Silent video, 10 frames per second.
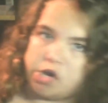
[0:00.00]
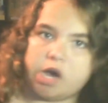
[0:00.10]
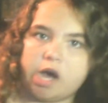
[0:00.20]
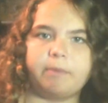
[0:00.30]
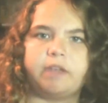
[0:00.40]

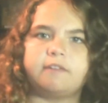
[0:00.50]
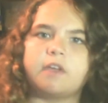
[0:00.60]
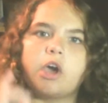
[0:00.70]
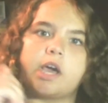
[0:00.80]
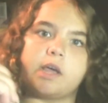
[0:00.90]
comment.
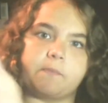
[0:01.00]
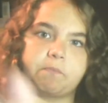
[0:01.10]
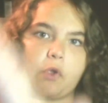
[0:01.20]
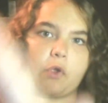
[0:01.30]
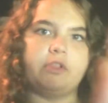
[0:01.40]

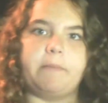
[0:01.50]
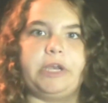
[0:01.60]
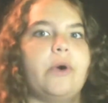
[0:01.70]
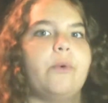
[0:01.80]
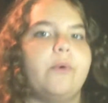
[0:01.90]
Let
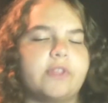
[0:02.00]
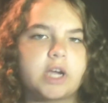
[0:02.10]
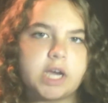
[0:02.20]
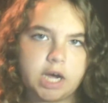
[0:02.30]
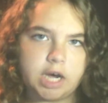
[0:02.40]
me know in the
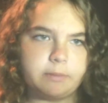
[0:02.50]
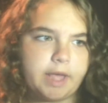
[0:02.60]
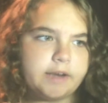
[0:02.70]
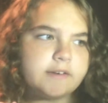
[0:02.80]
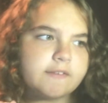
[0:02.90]

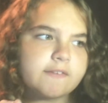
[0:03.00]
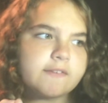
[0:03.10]
comments.